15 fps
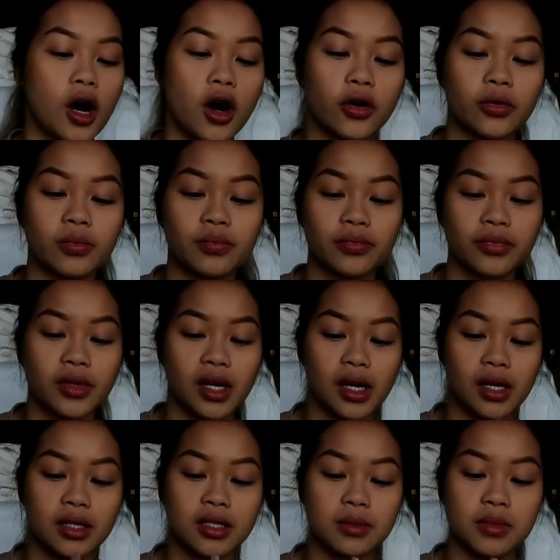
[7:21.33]
Oh,
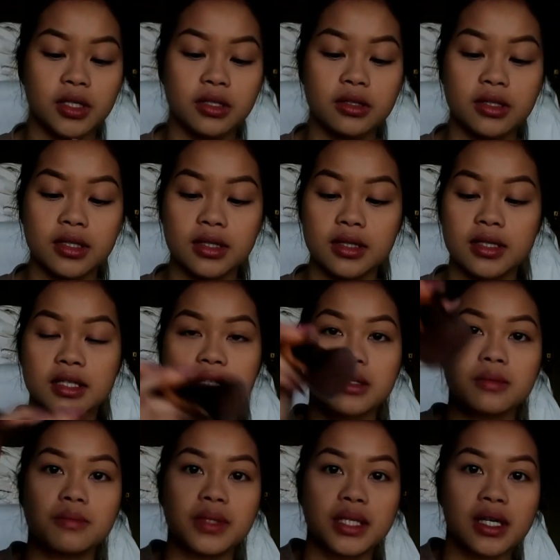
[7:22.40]
and I'm using
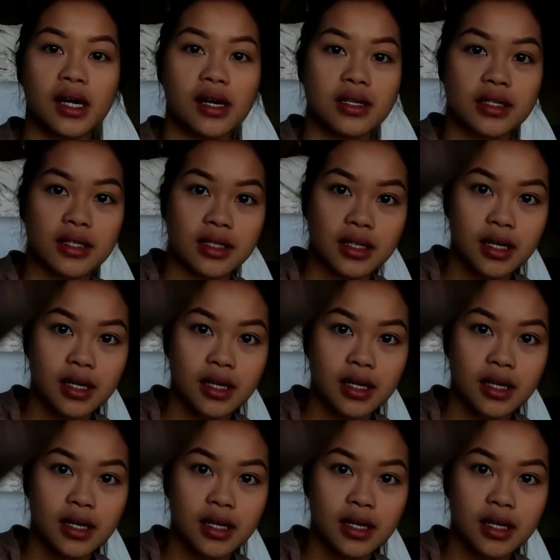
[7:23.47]
this BS